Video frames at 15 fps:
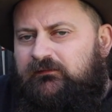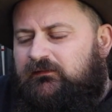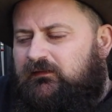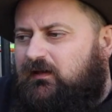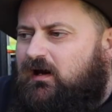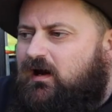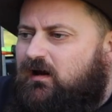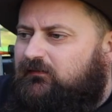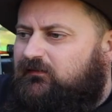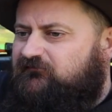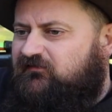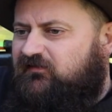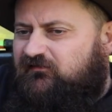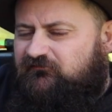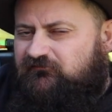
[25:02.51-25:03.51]
the car and
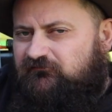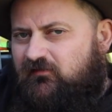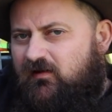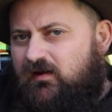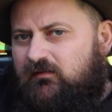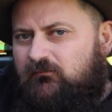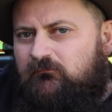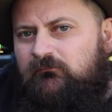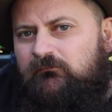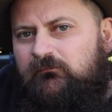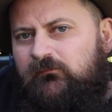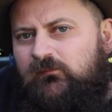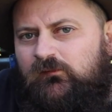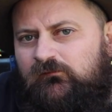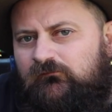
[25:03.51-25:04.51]
they've had a frame
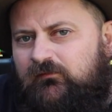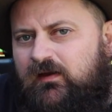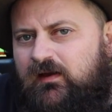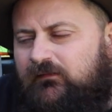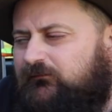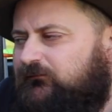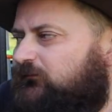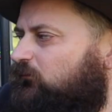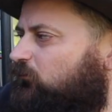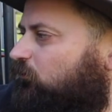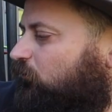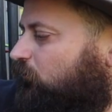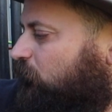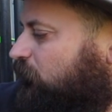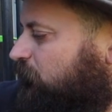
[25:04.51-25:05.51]
built around them,
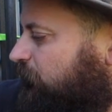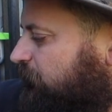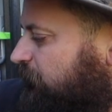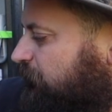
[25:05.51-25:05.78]
or